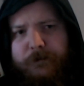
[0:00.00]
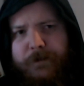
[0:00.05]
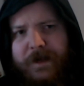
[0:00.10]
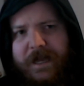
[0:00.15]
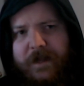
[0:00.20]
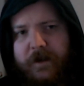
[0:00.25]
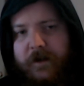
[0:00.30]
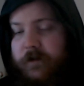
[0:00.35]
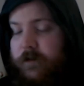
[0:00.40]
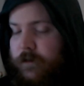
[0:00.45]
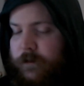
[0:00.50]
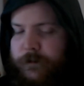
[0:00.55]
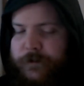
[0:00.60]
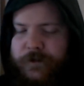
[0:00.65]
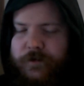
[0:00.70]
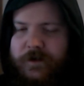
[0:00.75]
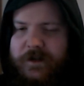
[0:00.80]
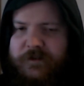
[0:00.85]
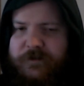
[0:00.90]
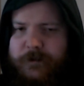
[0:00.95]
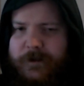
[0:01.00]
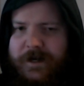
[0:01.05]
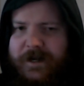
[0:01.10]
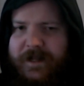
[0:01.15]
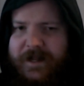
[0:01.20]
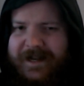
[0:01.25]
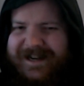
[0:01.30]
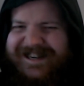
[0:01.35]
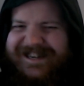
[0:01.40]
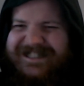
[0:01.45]
back at all three of
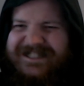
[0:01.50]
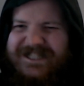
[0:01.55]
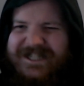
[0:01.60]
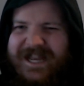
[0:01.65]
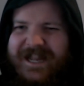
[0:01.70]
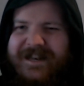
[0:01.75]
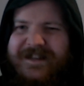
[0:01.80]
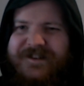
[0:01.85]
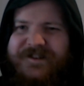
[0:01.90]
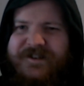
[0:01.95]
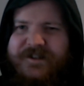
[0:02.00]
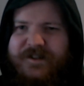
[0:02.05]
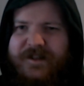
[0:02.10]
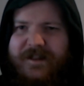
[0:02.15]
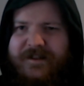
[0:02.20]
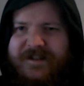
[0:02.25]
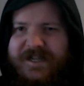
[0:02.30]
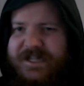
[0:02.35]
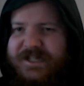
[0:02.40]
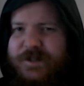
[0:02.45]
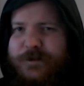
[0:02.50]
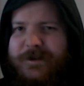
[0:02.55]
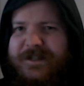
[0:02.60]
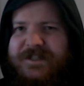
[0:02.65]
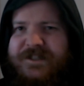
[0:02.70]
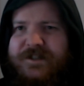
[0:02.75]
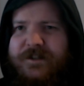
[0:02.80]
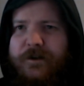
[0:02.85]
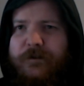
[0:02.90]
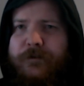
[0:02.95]
my art and said to
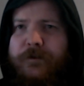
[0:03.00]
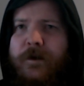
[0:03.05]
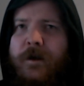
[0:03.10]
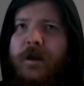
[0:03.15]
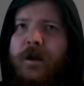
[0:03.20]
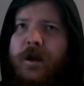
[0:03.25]
myself,